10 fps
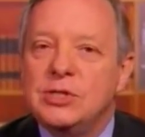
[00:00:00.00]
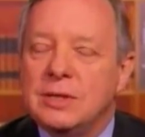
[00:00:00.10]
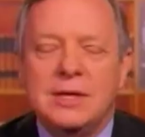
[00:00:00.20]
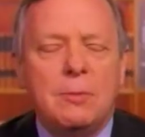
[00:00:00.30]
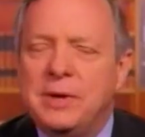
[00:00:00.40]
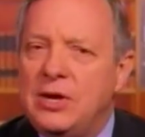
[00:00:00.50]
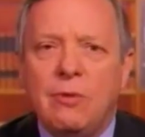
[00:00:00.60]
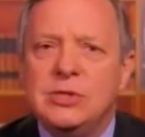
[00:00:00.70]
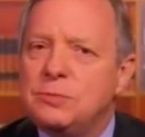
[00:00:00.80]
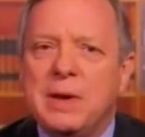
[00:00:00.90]

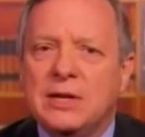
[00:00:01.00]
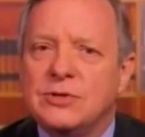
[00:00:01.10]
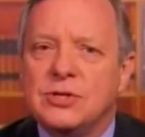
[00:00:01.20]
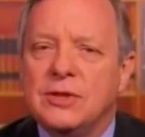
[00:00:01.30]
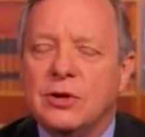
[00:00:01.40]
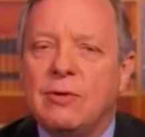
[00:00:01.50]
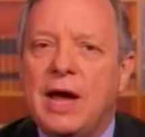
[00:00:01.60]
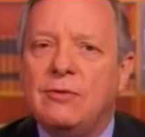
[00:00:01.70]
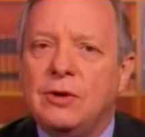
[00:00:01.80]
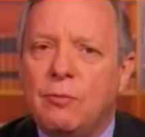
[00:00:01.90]
inspectors on the
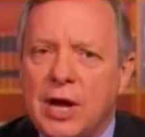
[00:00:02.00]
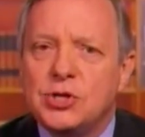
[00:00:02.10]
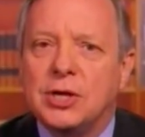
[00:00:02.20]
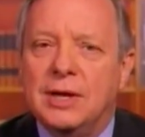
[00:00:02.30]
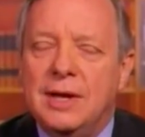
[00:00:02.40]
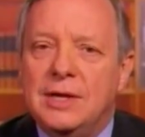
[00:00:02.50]
ground in Russia